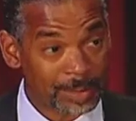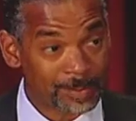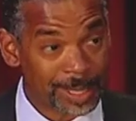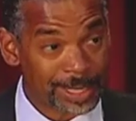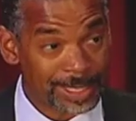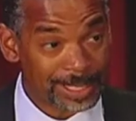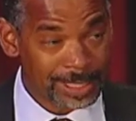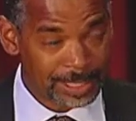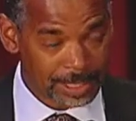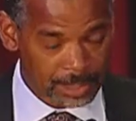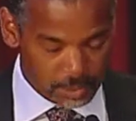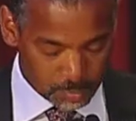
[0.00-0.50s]
by
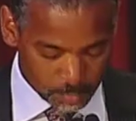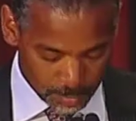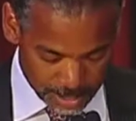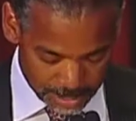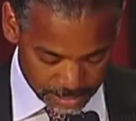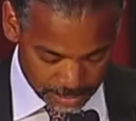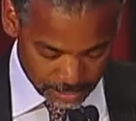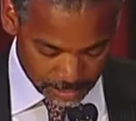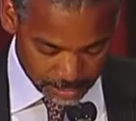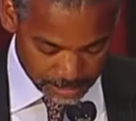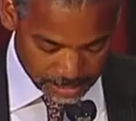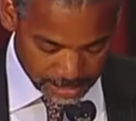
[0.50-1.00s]
the end of
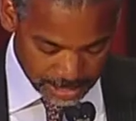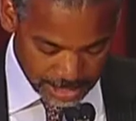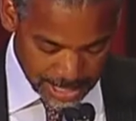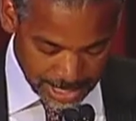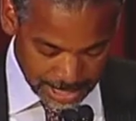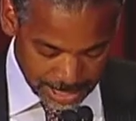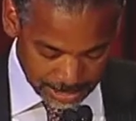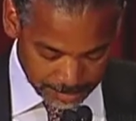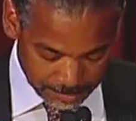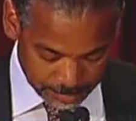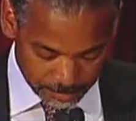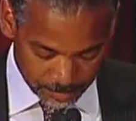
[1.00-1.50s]

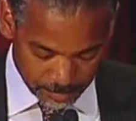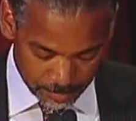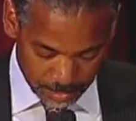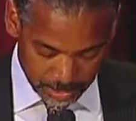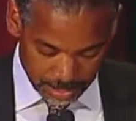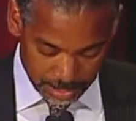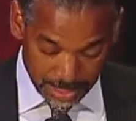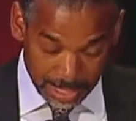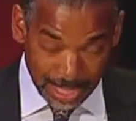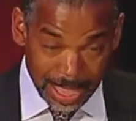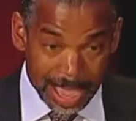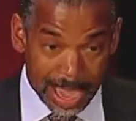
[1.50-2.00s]
2013.
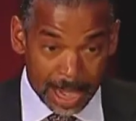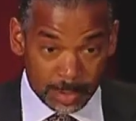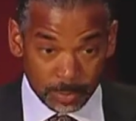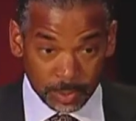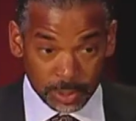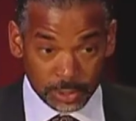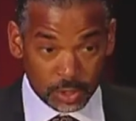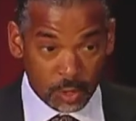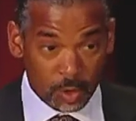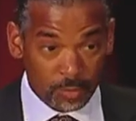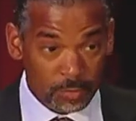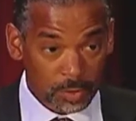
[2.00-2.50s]
High
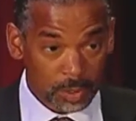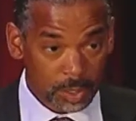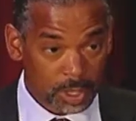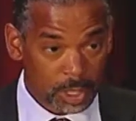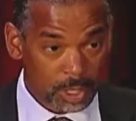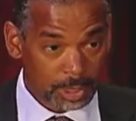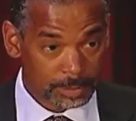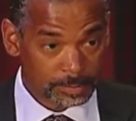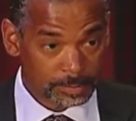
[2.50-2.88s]
Bridge Overlook,